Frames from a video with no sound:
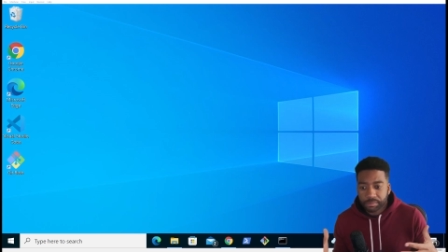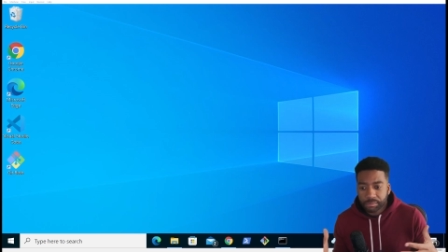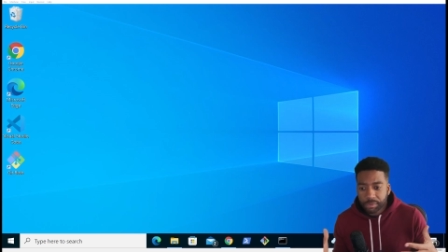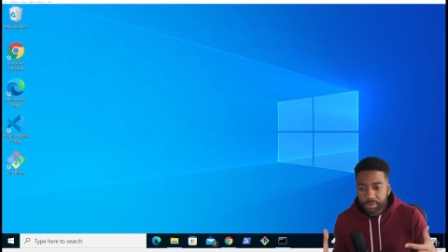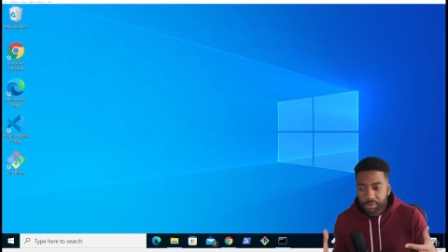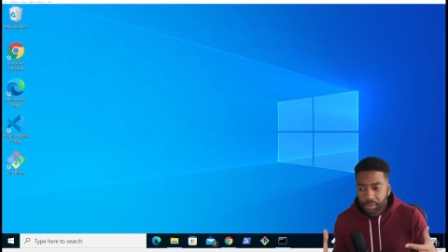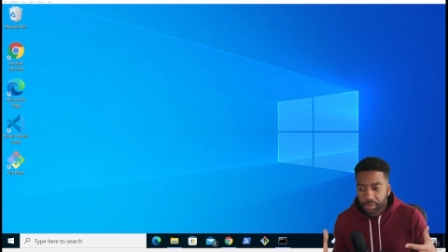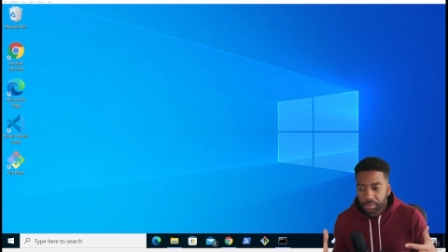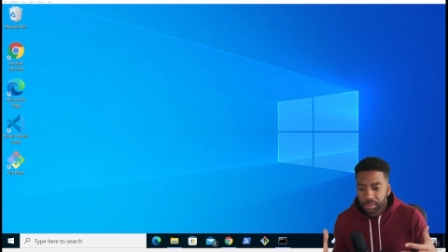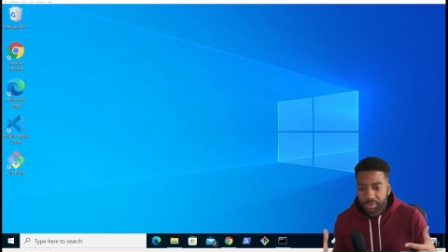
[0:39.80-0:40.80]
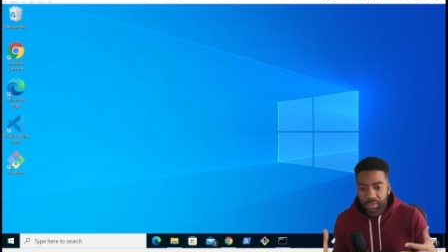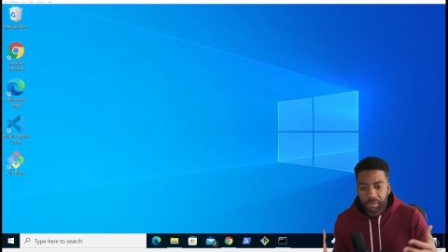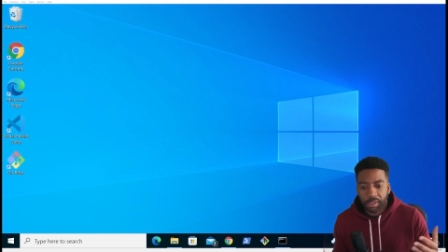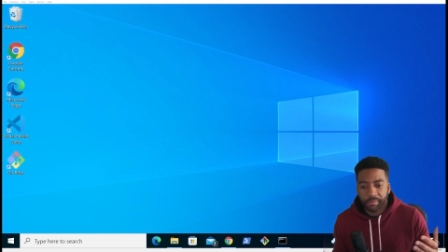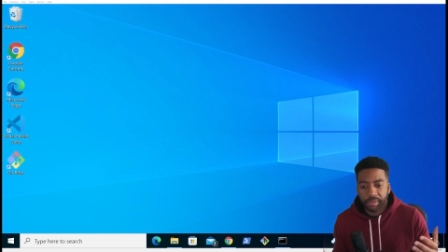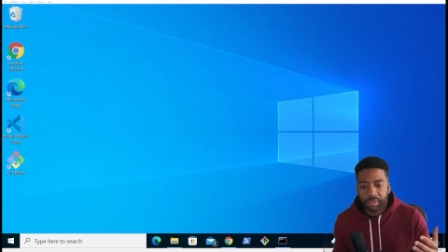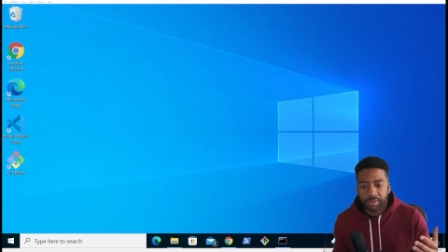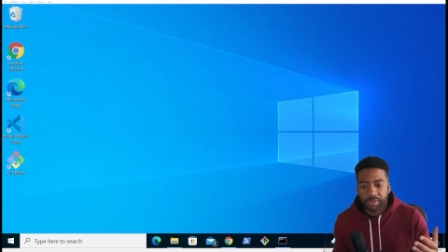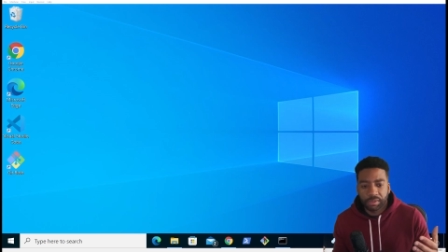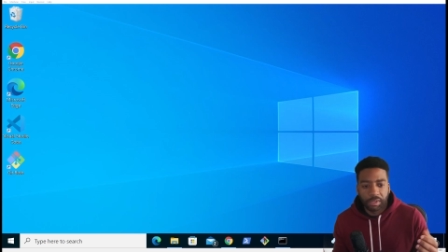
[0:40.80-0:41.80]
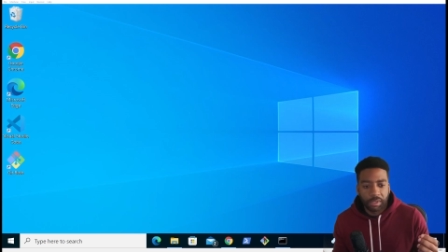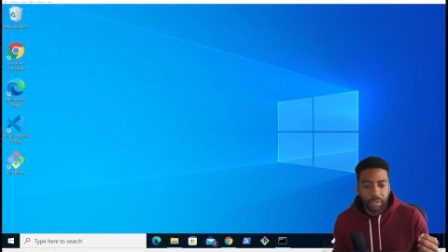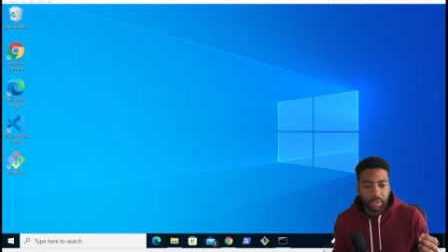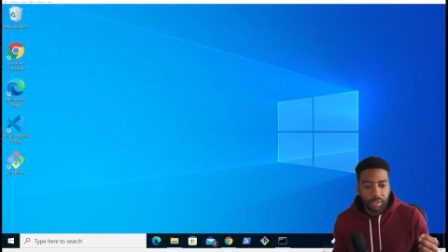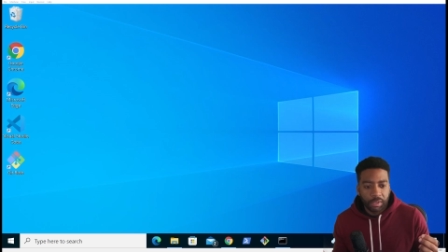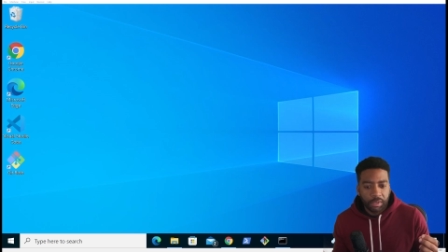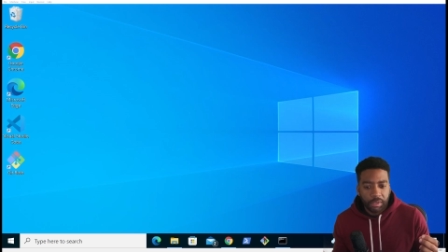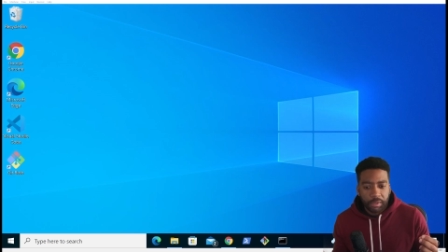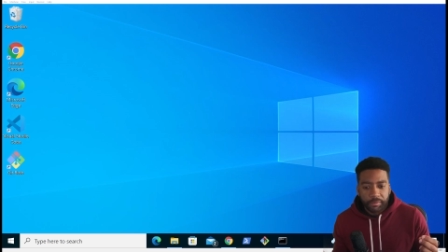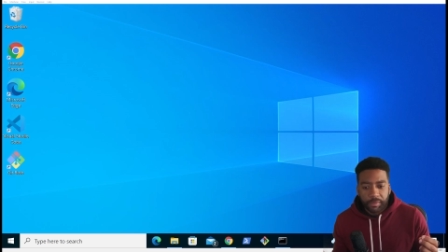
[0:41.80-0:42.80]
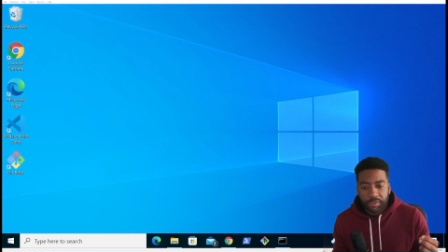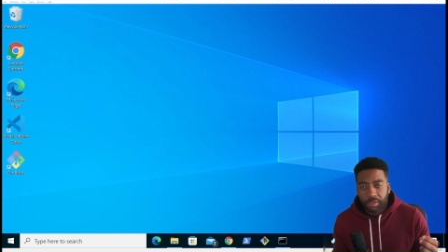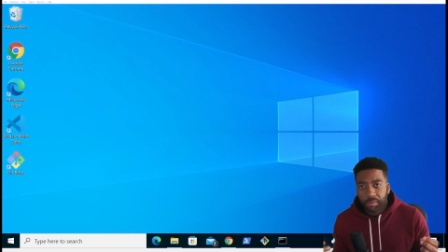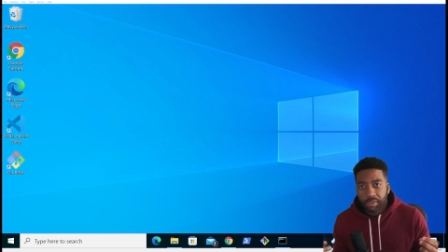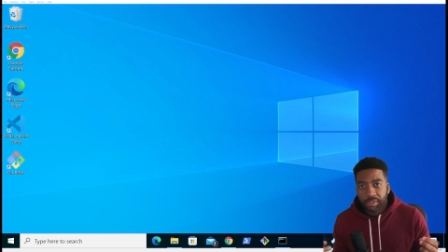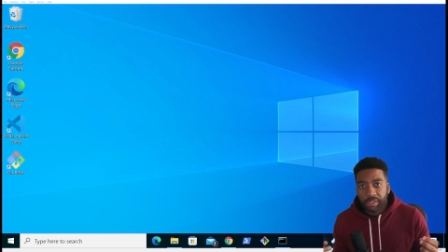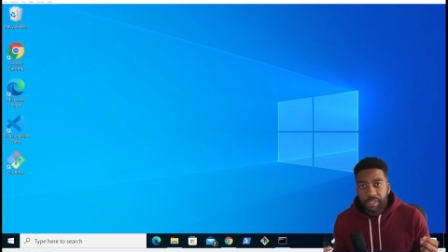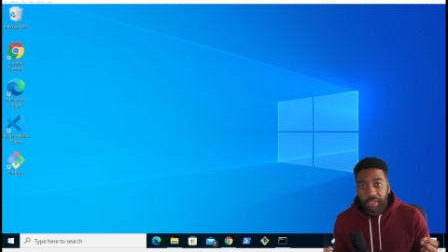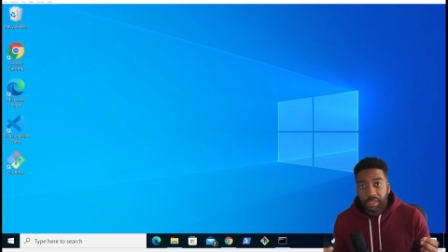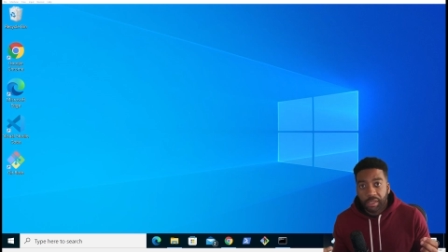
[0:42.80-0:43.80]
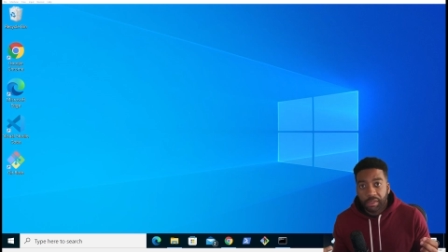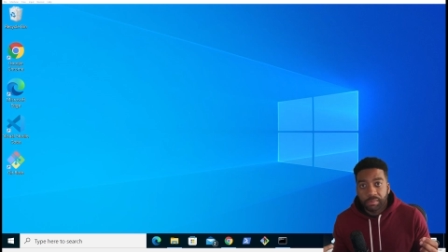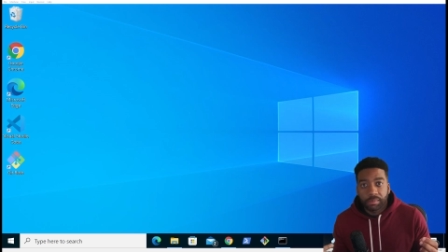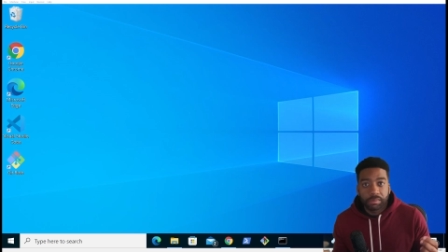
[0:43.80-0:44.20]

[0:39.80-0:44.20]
So there's other companies similar to GitHub,